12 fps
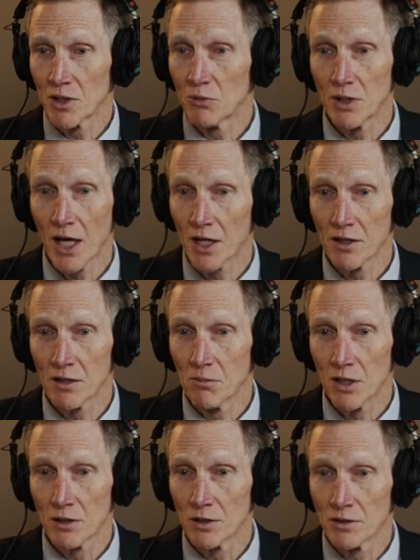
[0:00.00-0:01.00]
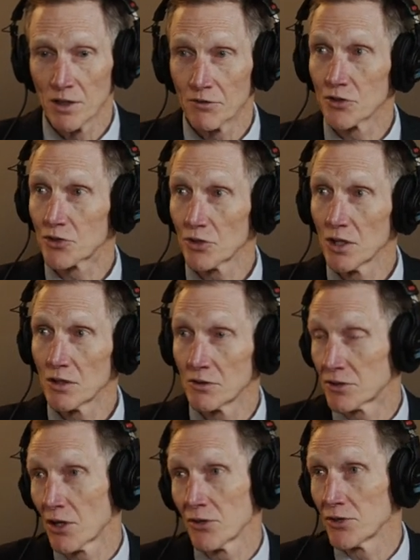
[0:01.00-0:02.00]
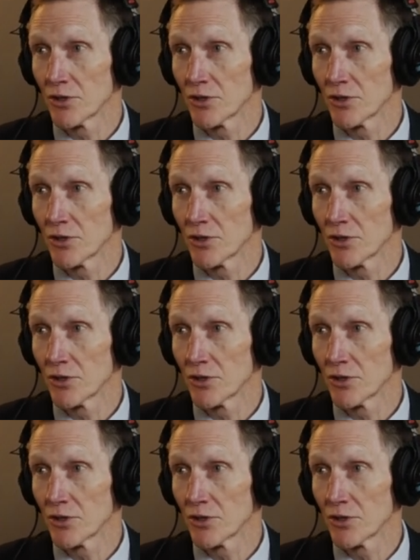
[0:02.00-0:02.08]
he went out in the middle of the street and started